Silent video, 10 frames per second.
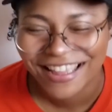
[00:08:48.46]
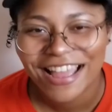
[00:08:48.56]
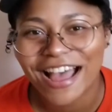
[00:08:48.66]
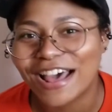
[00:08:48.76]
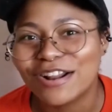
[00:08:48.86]

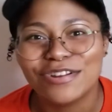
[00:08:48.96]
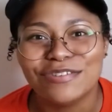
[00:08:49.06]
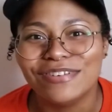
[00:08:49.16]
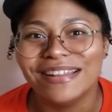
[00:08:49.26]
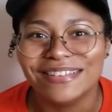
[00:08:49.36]
I don't
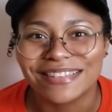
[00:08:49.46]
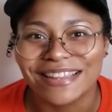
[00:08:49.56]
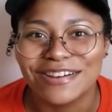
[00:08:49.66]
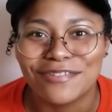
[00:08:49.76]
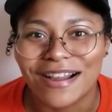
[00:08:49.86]
even
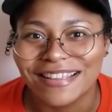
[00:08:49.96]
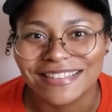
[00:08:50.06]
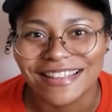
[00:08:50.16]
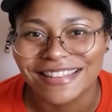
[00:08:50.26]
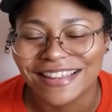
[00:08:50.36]
understand why he
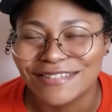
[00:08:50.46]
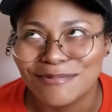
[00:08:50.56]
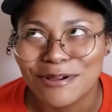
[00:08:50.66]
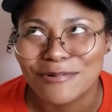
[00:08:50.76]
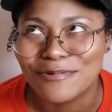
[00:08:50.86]
said that. I'm
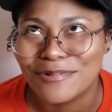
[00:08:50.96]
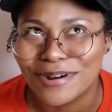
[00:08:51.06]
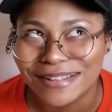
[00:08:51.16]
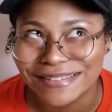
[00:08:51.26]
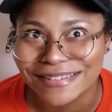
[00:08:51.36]
like,
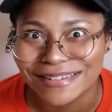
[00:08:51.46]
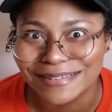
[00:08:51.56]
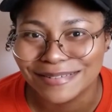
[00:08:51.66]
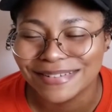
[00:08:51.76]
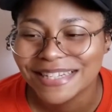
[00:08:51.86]
what,
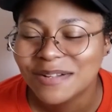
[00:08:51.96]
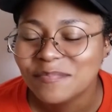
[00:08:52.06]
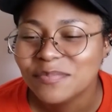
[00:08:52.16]
June?